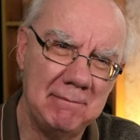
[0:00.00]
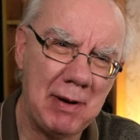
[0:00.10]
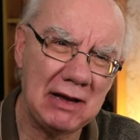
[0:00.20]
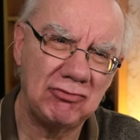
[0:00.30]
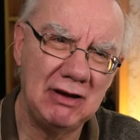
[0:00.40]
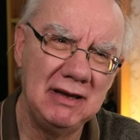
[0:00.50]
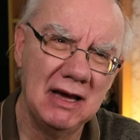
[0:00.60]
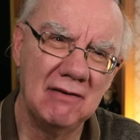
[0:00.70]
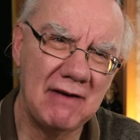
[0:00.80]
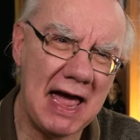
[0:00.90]
battery,
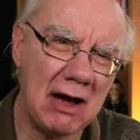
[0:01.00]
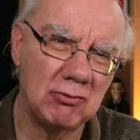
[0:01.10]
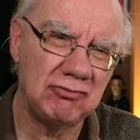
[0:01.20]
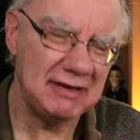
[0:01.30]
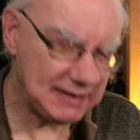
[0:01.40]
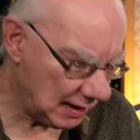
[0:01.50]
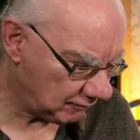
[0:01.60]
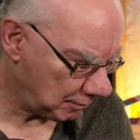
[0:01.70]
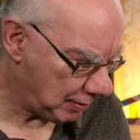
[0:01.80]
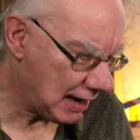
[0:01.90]
that helps retain
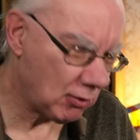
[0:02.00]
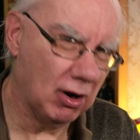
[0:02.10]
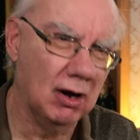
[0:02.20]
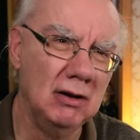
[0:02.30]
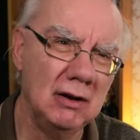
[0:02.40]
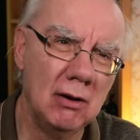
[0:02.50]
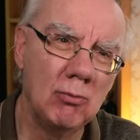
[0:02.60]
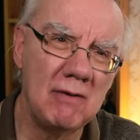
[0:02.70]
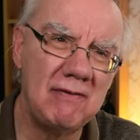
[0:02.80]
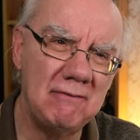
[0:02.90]
the power
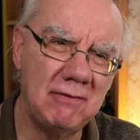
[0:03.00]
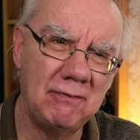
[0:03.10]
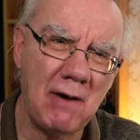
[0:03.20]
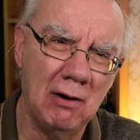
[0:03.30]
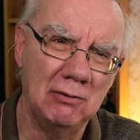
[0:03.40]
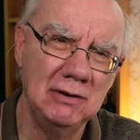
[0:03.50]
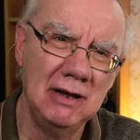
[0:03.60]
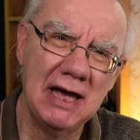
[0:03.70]
within the phone,